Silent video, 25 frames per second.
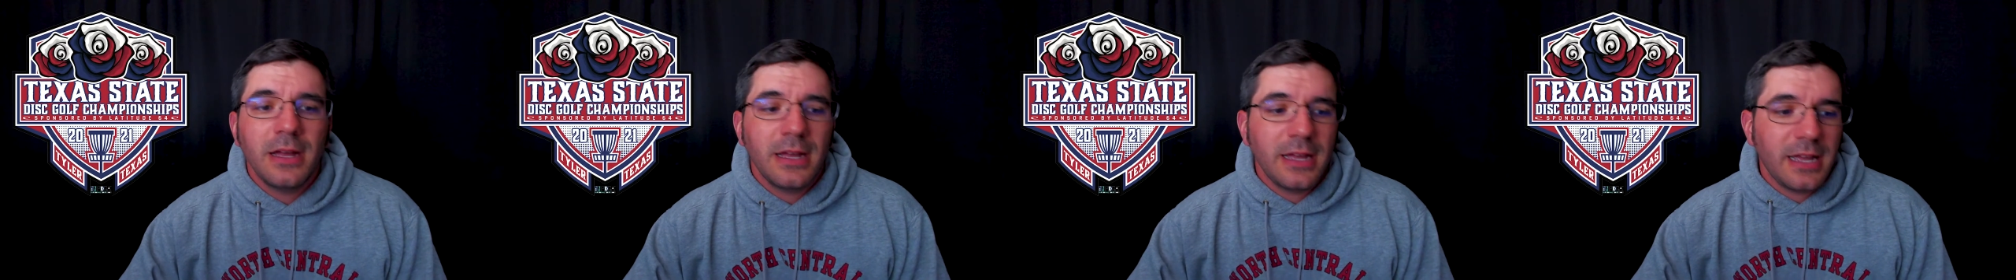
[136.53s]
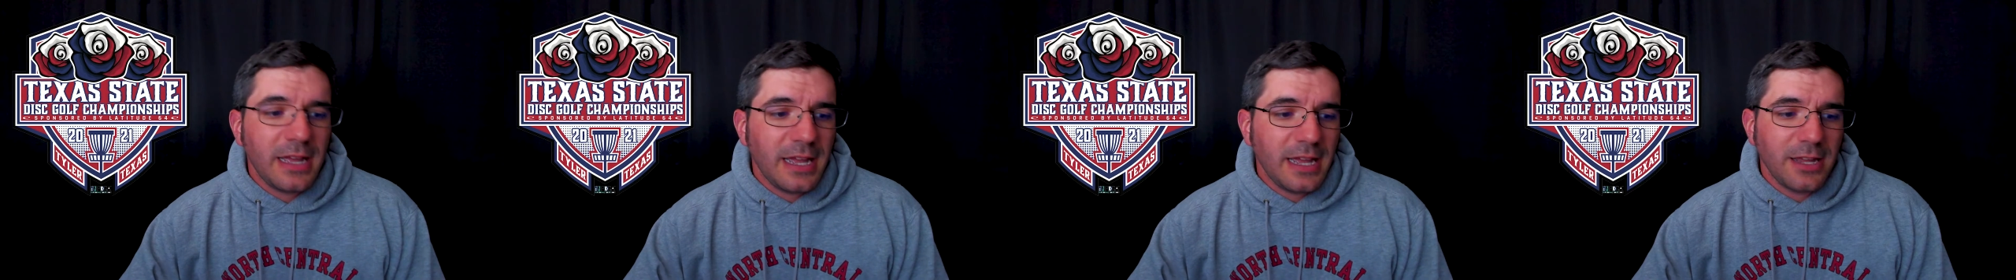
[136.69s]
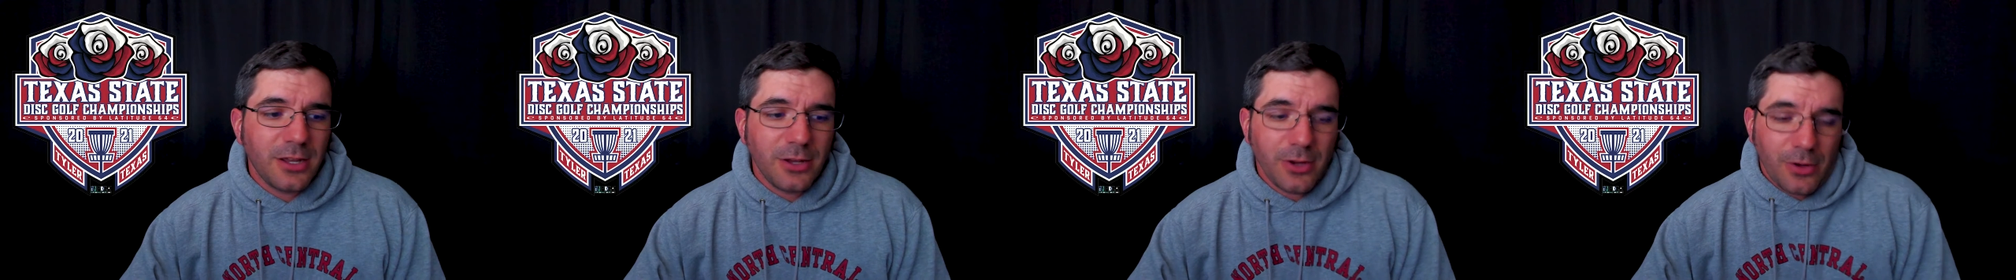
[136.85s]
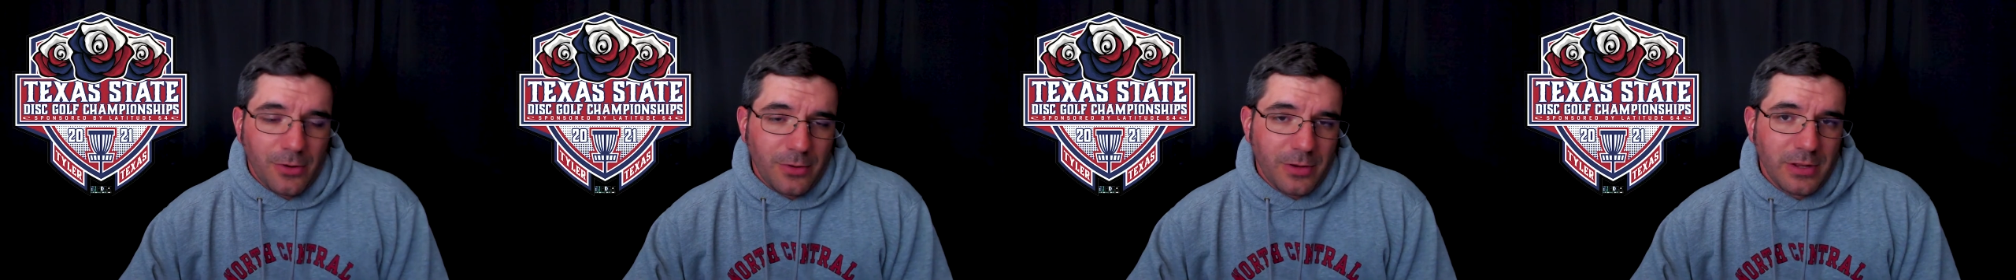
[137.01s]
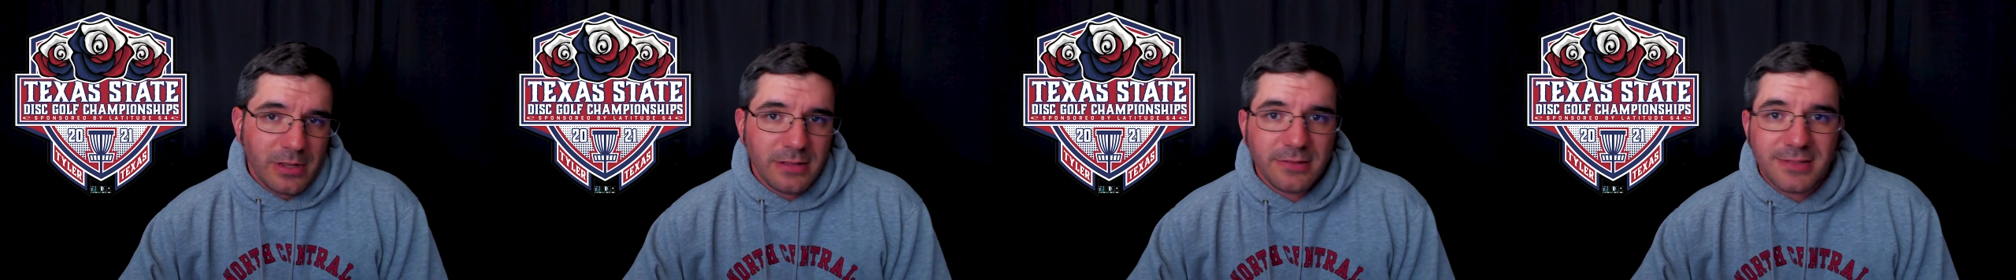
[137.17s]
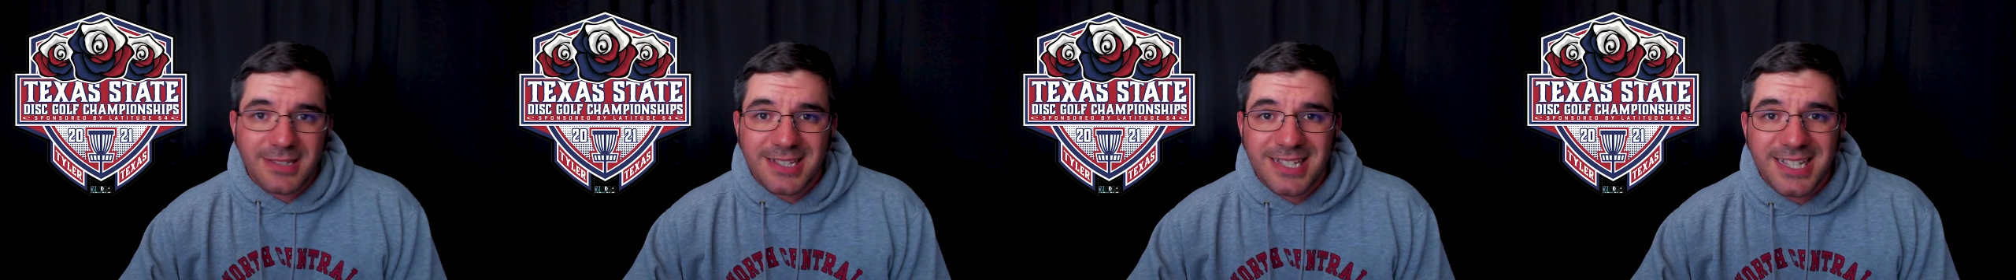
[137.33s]
and
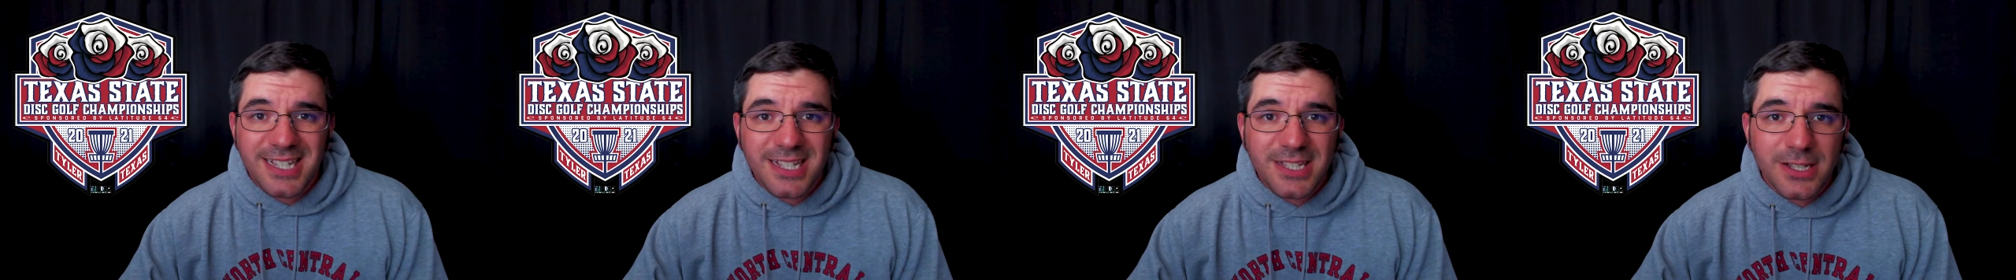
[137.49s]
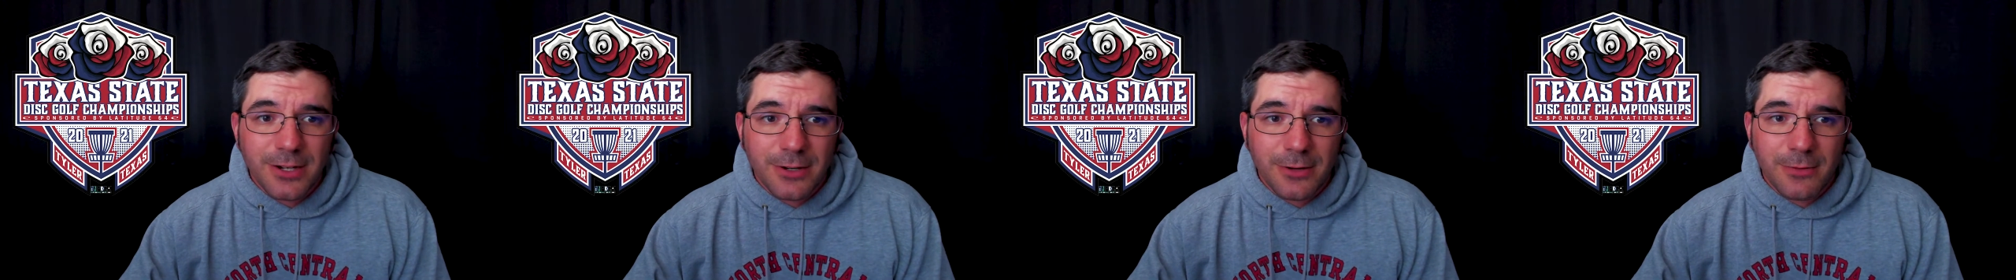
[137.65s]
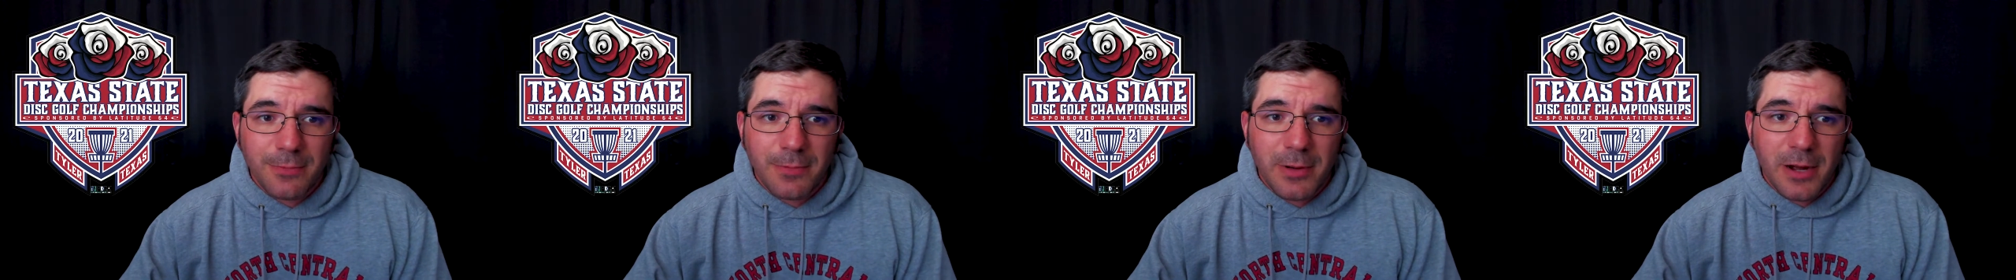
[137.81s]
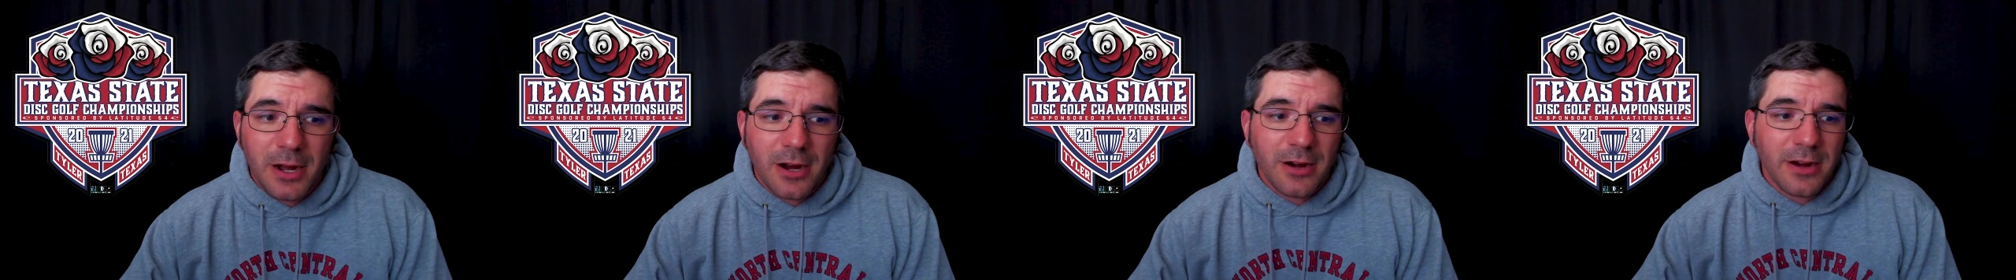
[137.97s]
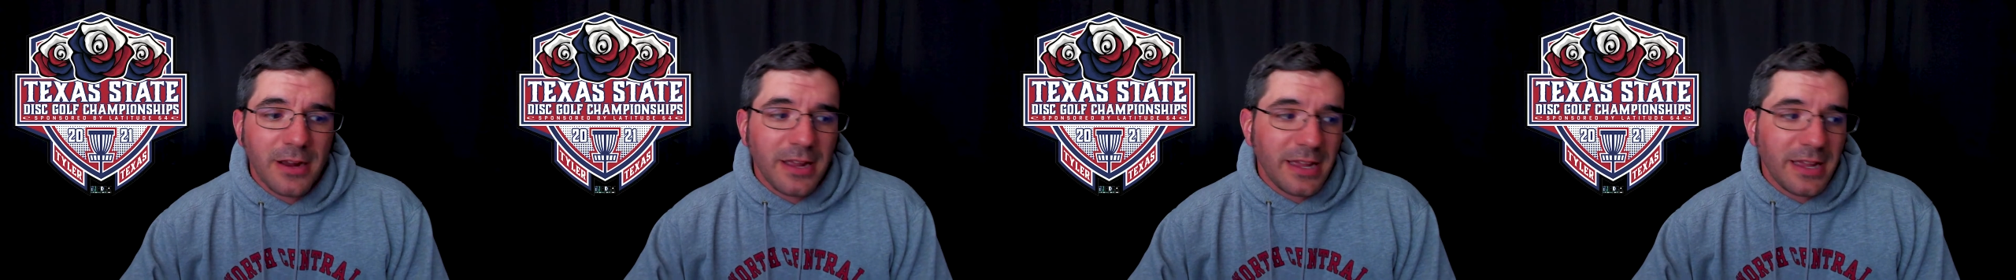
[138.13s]
going 6 under par